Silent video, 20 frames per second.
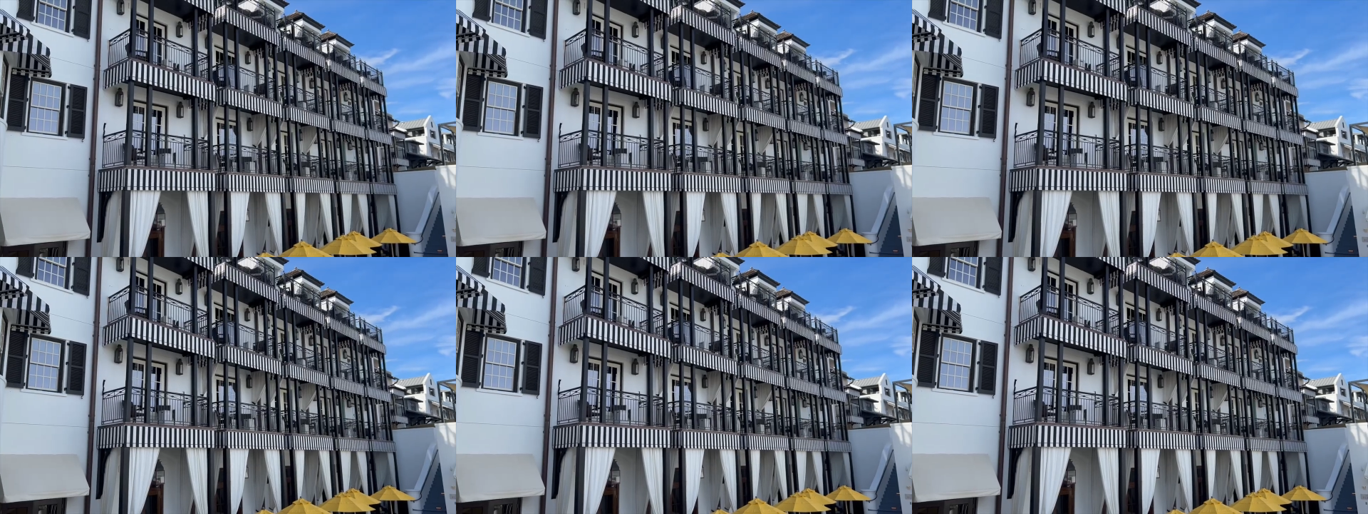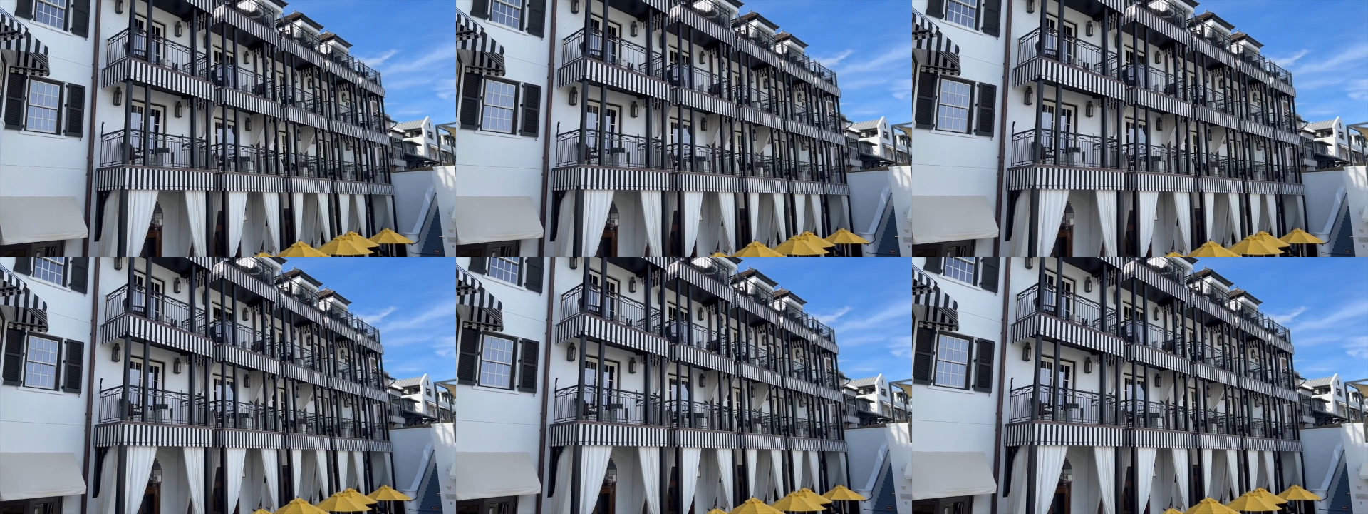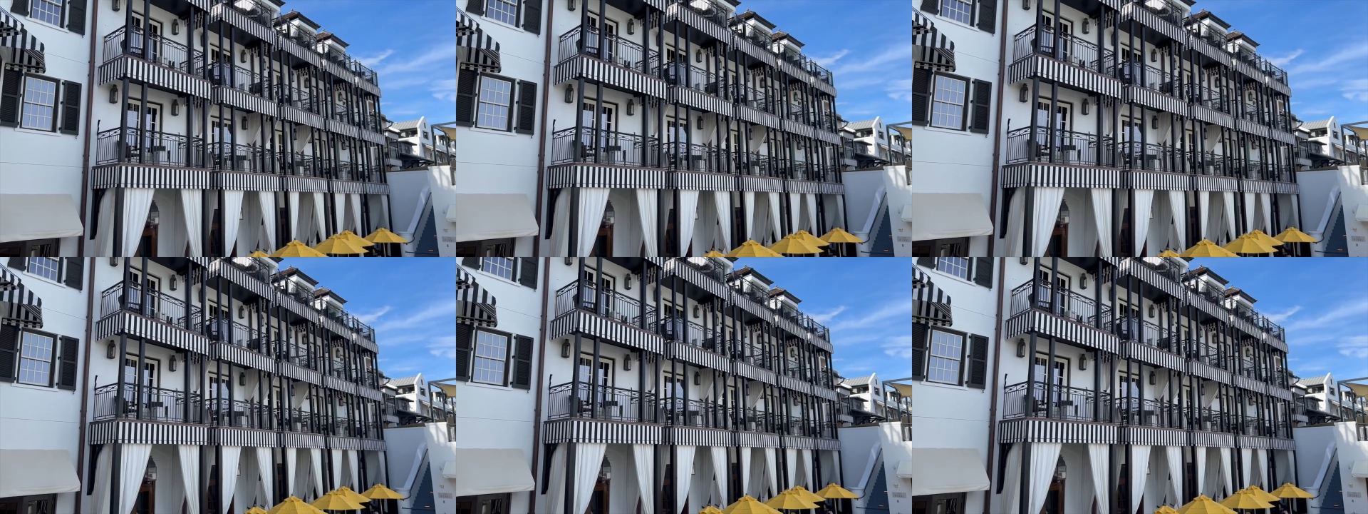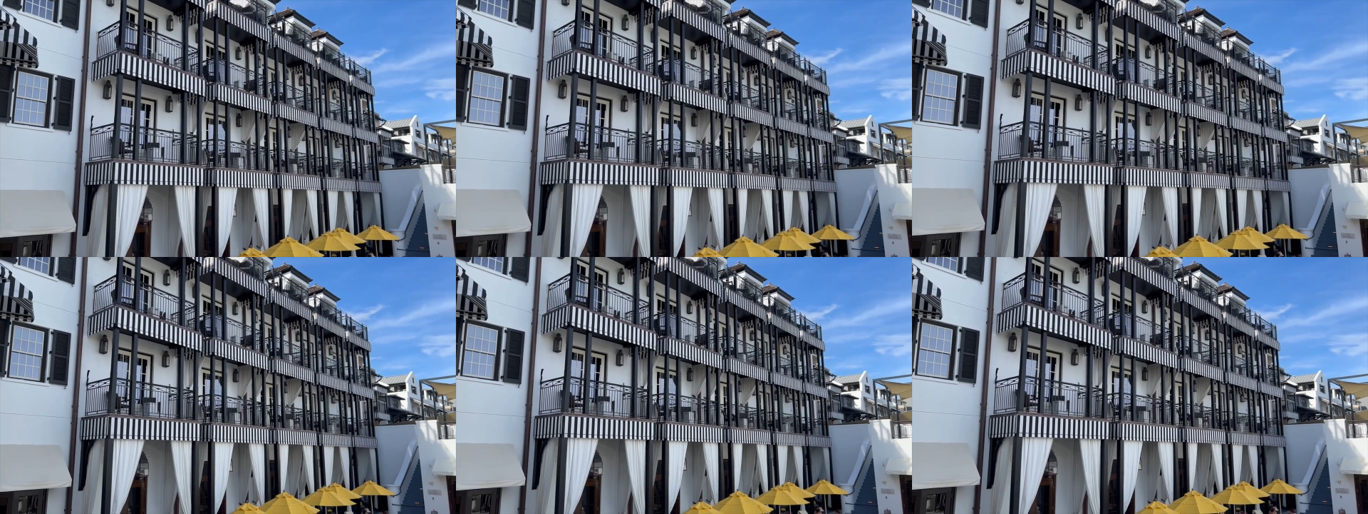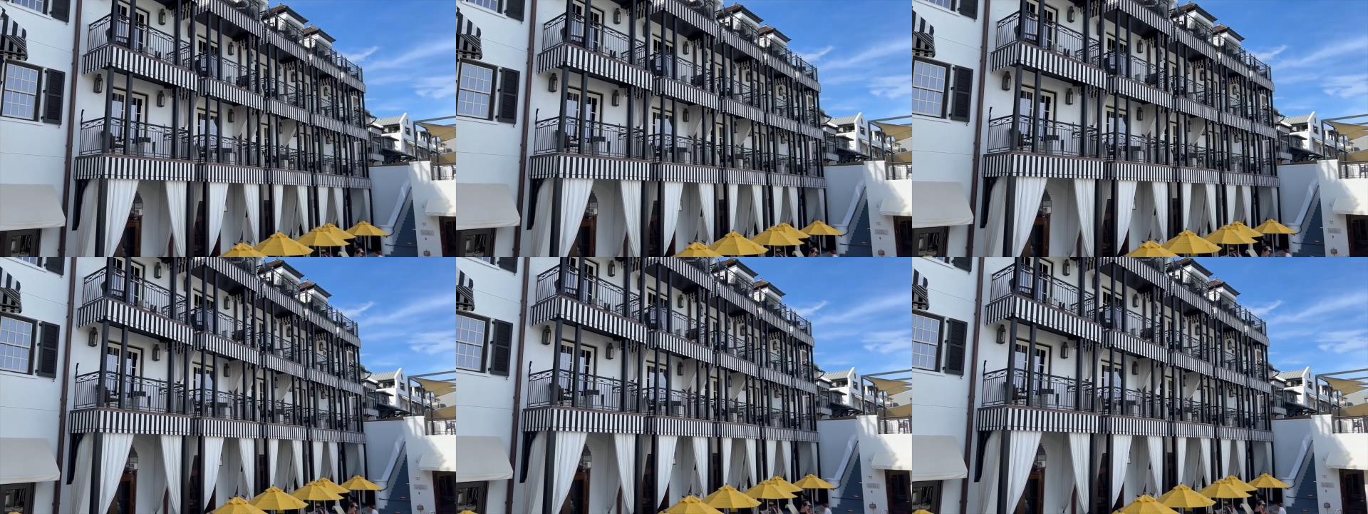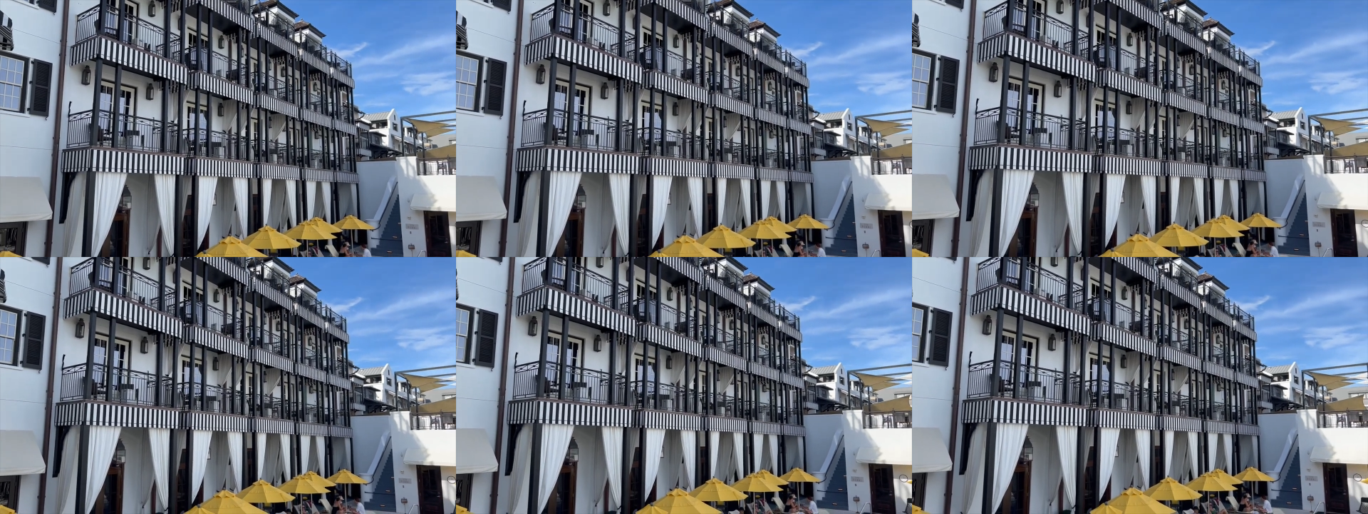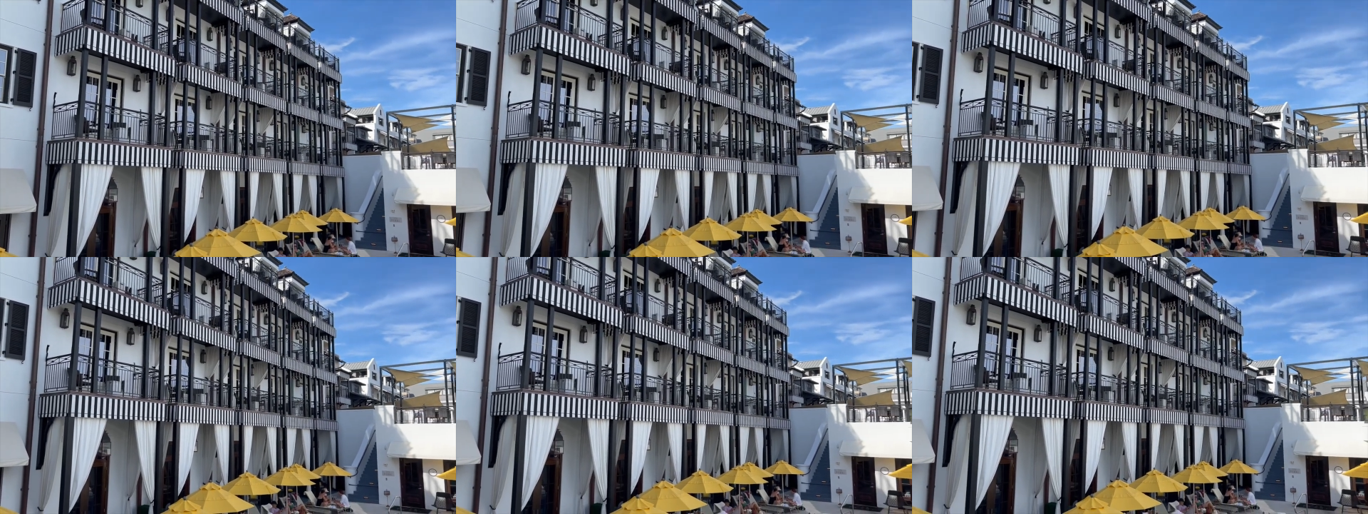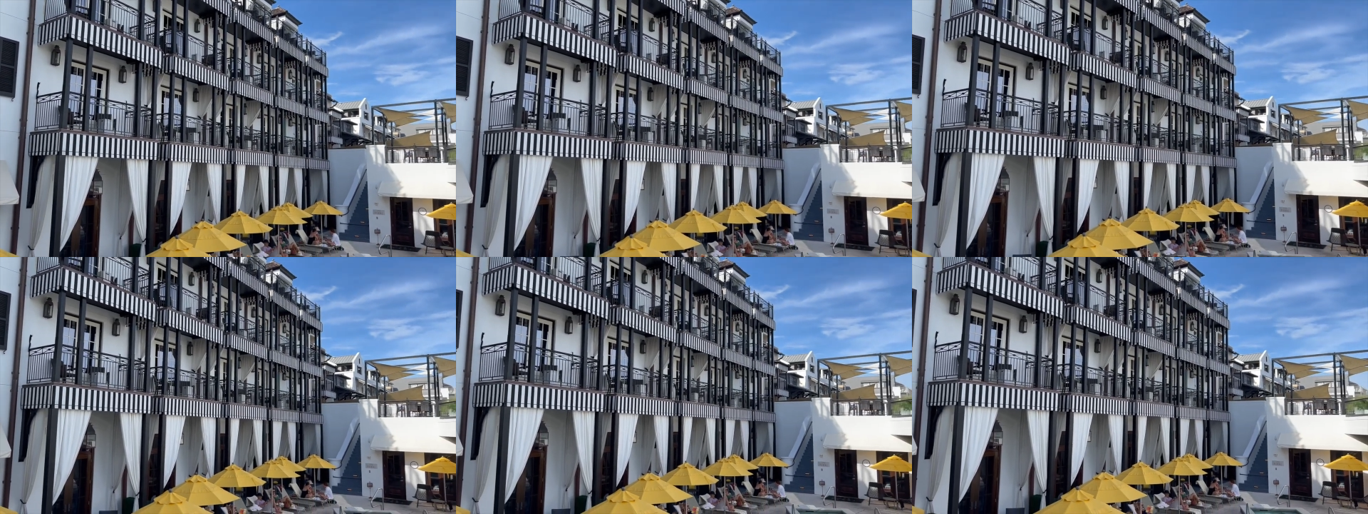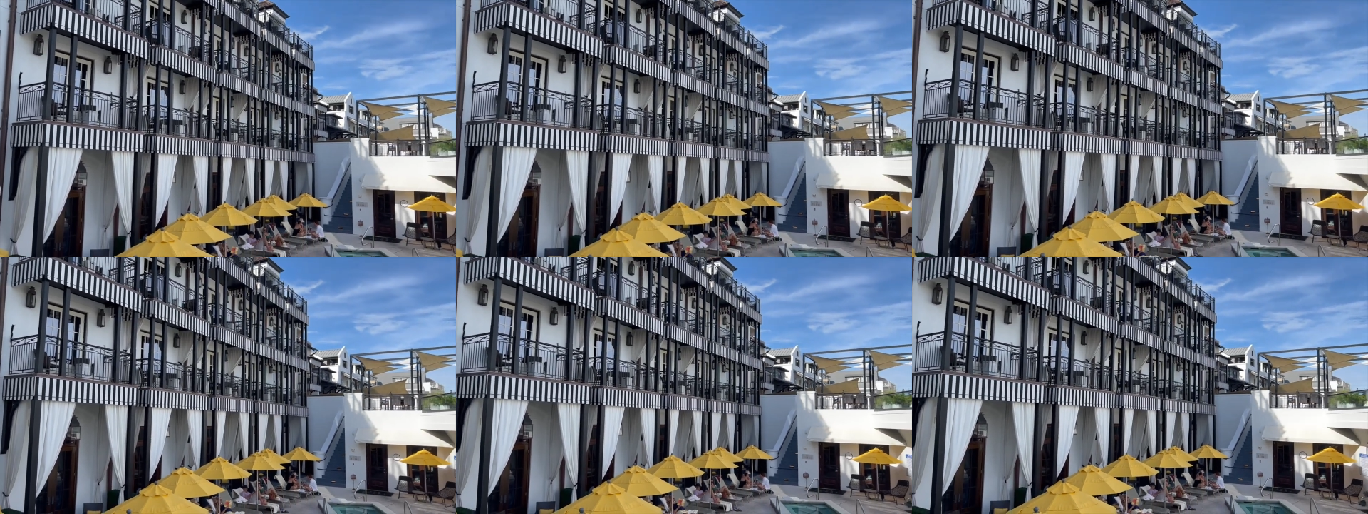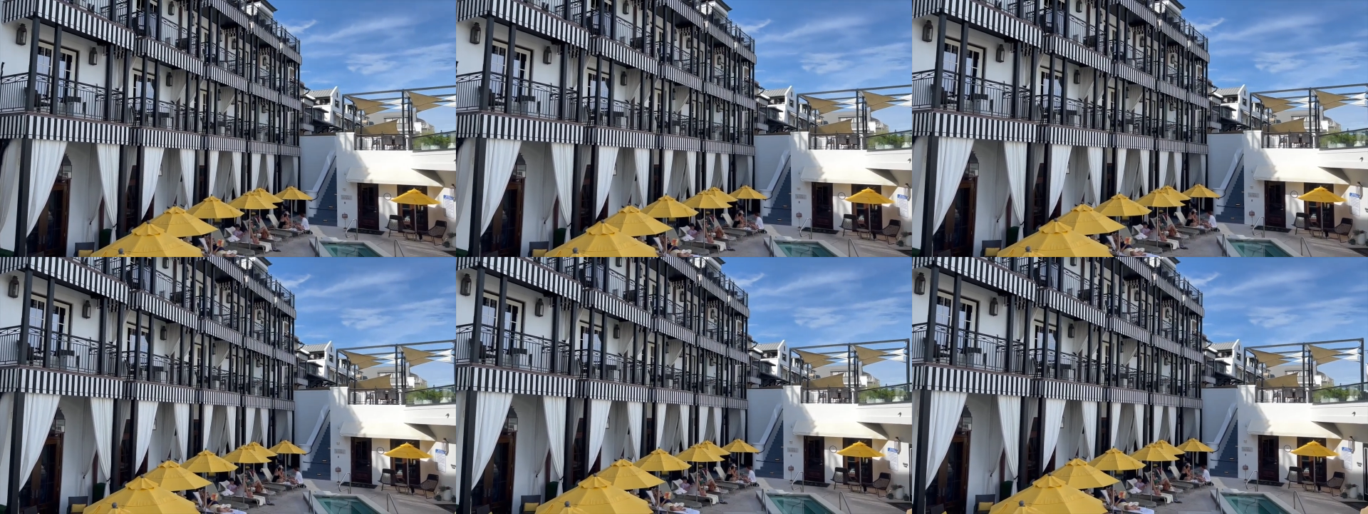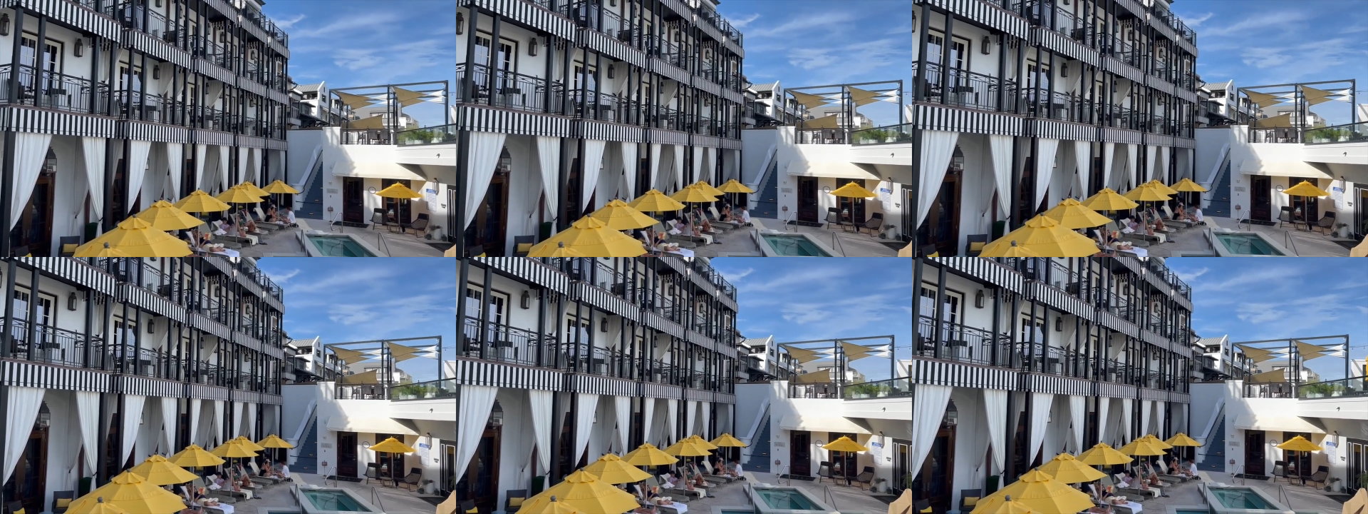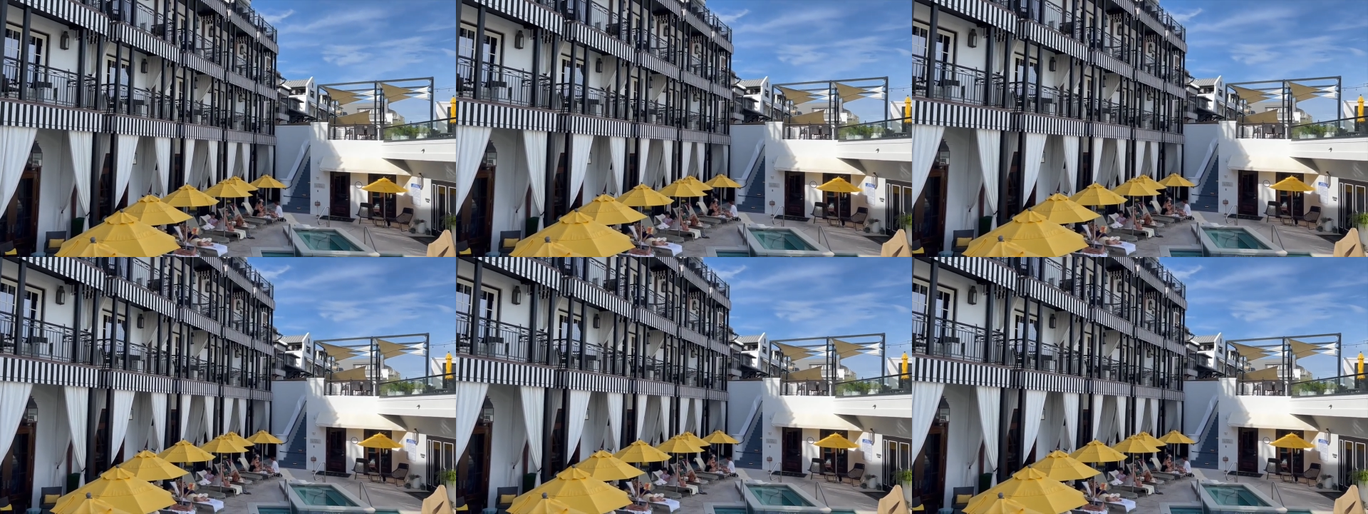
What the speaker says: [unreadable: no face in view]